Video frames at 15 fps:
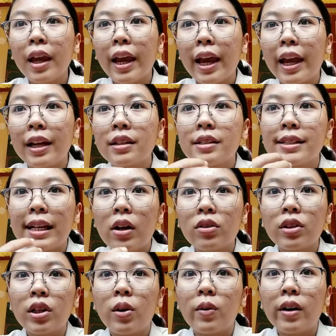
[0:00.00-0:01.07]
and
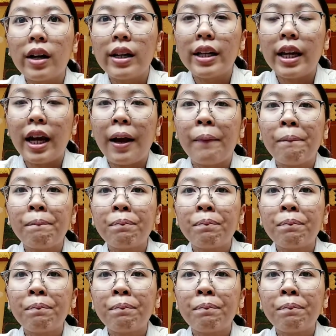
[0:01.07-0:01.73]
South Carolina.